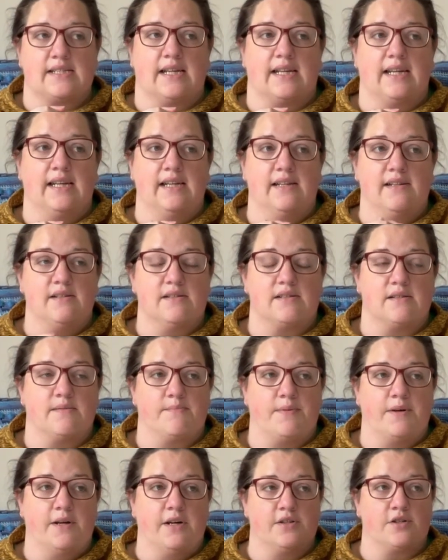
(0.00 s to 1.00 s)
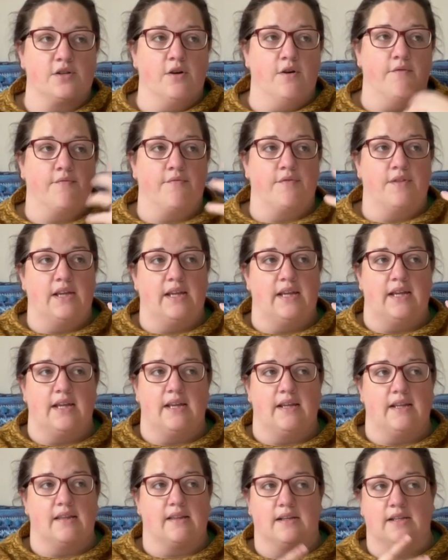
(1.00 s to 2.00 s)
and part of
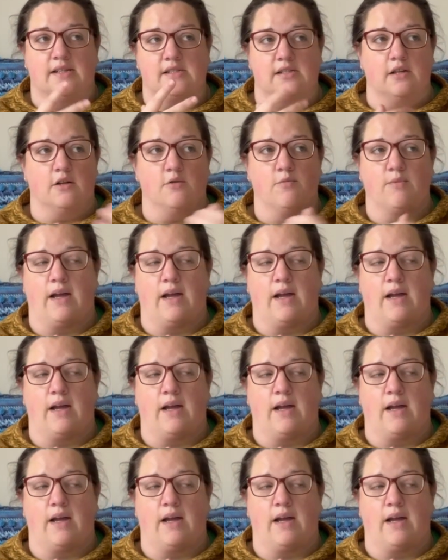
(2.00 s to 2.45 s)
the knit along,